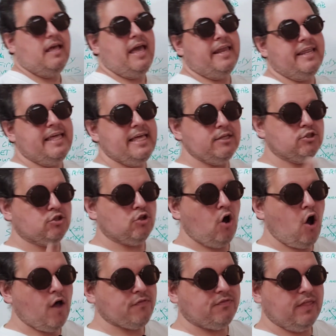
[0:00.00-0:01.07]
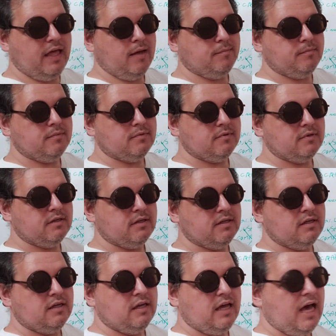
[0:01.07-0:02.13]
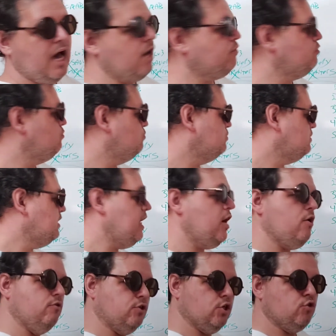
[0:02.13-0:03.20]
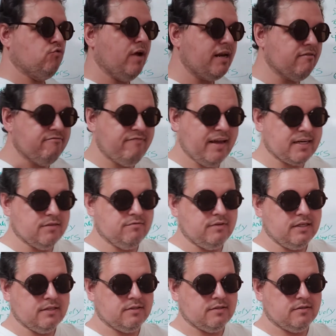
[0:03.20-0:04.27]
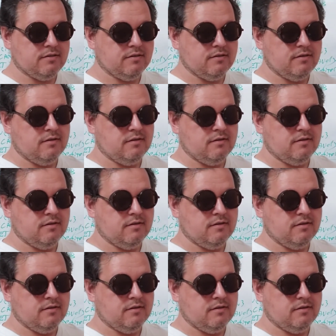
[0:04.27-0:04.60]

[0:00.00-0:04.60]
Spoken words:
and he's taught them how to use terror to great effectiveness.